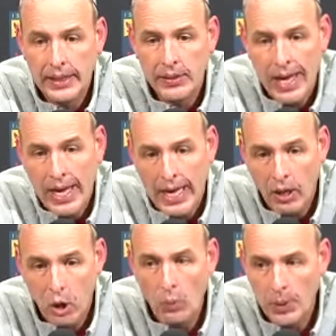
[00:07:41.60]
I
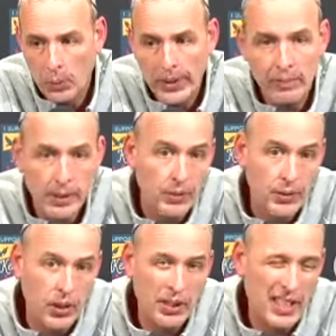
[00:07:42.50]
hope that we can build
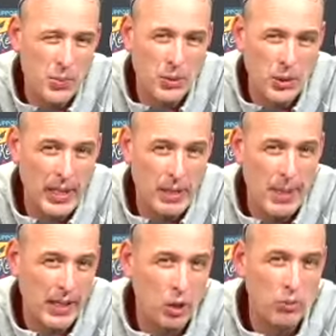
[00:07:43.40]
on it. That's what you hate
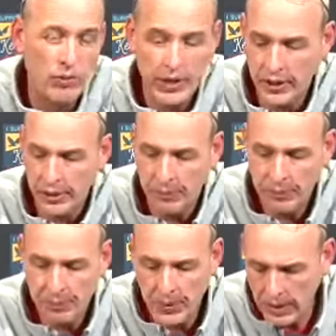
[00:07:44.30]
about a COVID year,
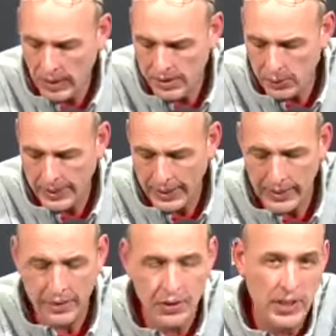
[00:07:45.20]
is that we hadn't
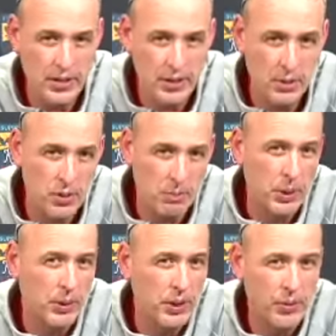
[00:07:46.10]
had a chance to do some
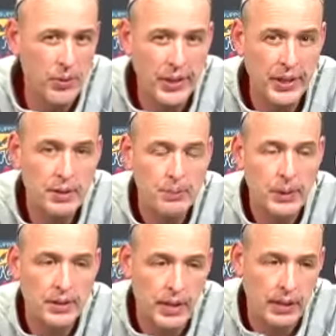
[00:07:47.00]
building on things,
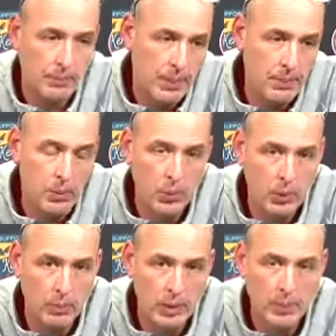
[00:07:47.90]
but maybe we'll
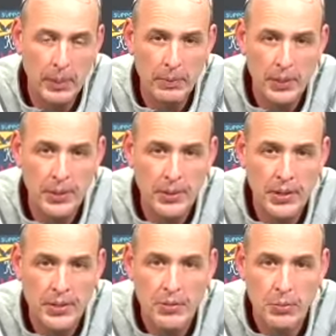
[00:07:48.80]
be able to do it
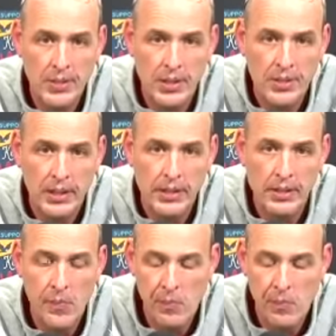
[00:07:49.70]
this rest of this season.